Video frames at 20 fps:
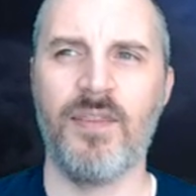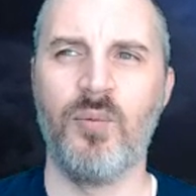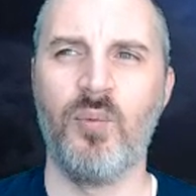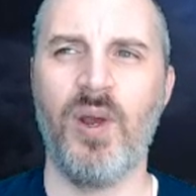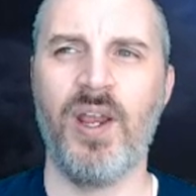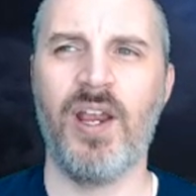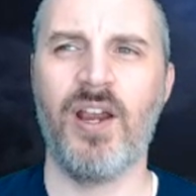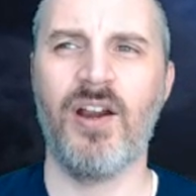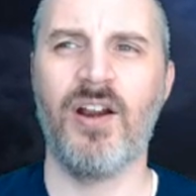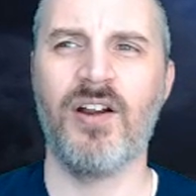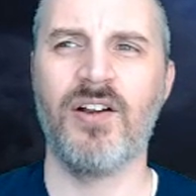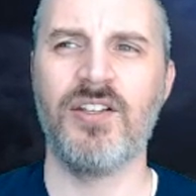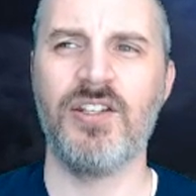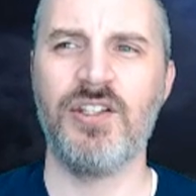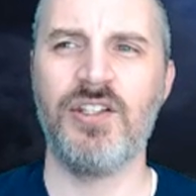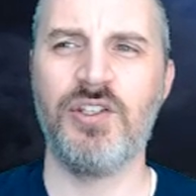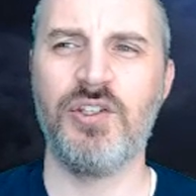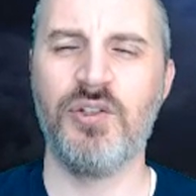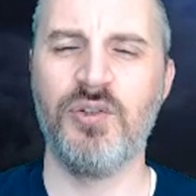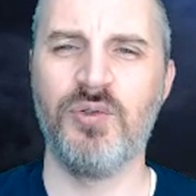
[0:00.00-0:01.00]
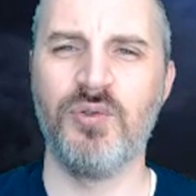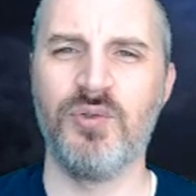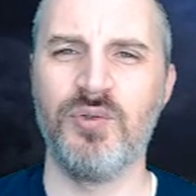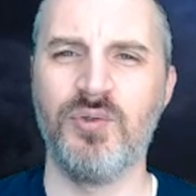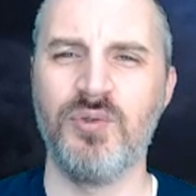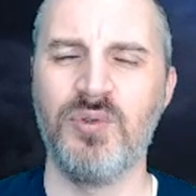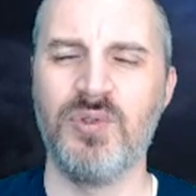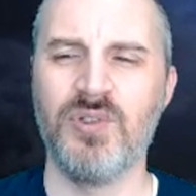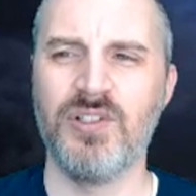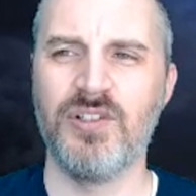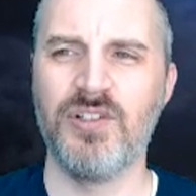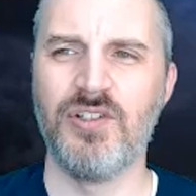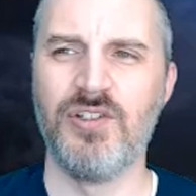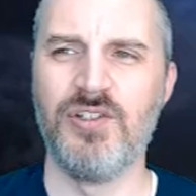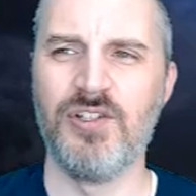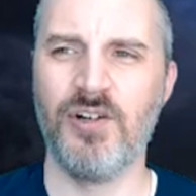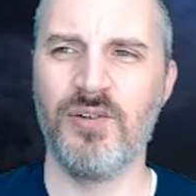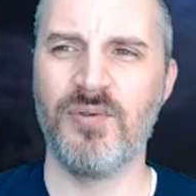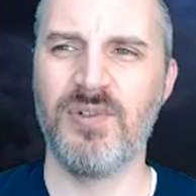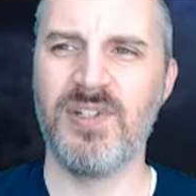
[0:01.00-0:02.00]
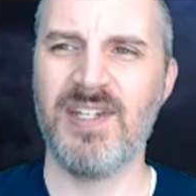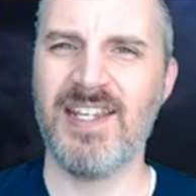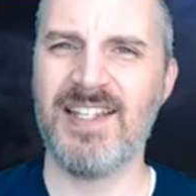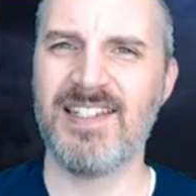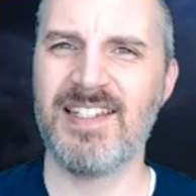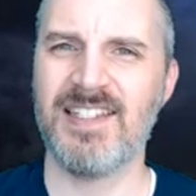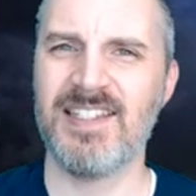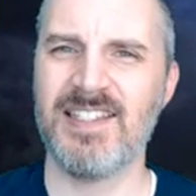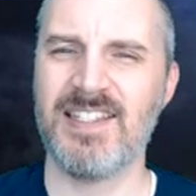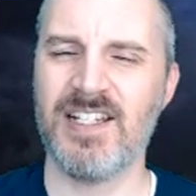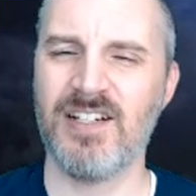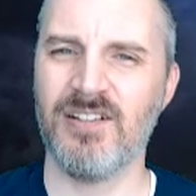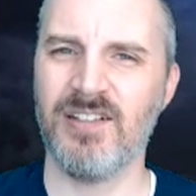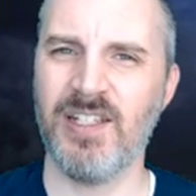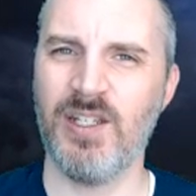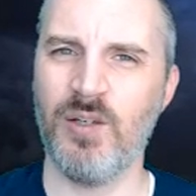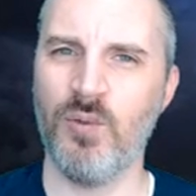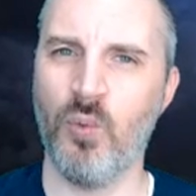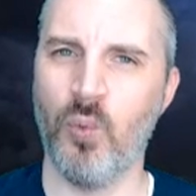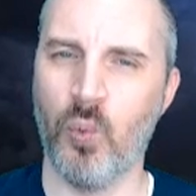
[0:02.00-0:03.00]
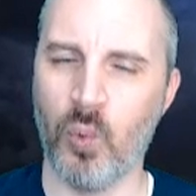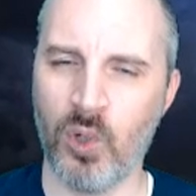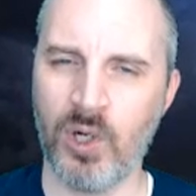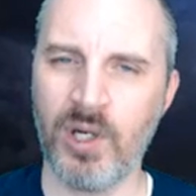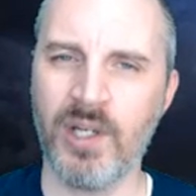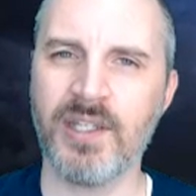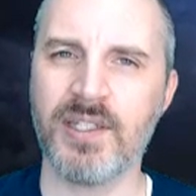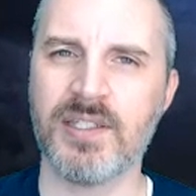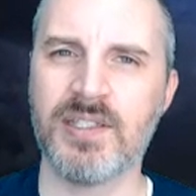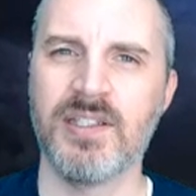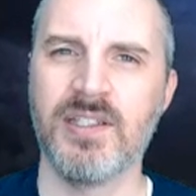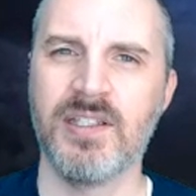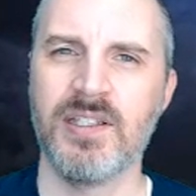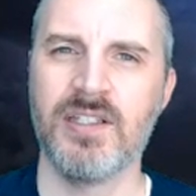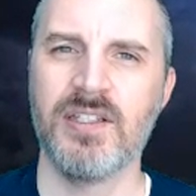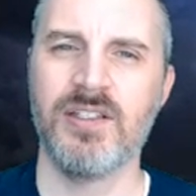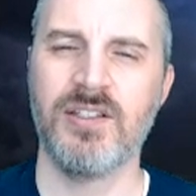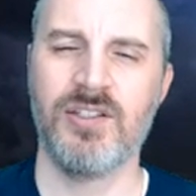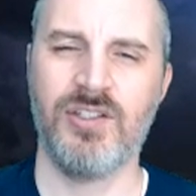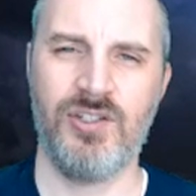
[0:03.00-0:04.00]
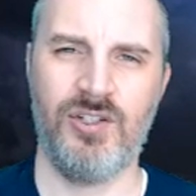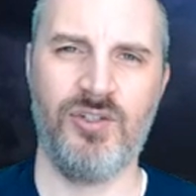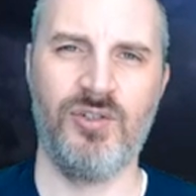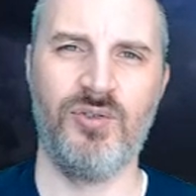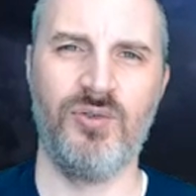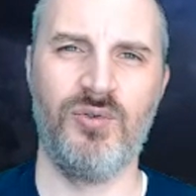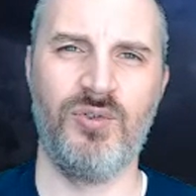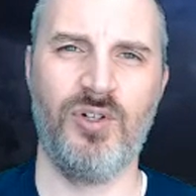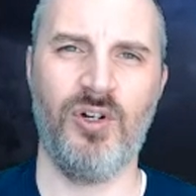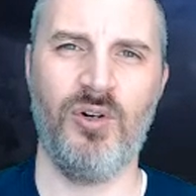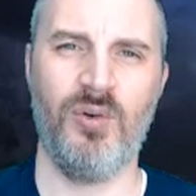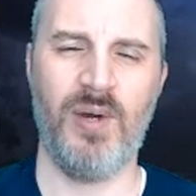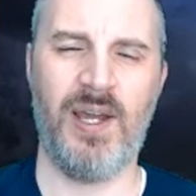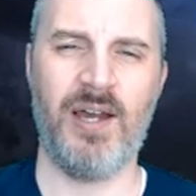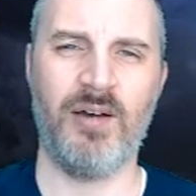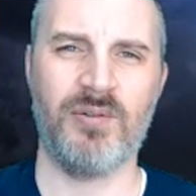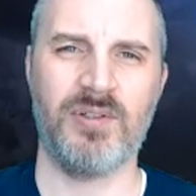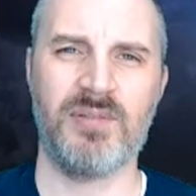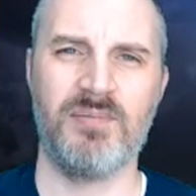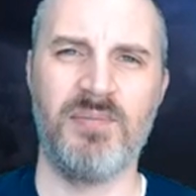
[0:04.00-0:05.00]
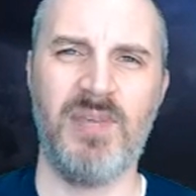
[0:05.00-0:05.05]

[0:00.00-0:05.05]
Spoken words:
where you don't necessarily want to go out.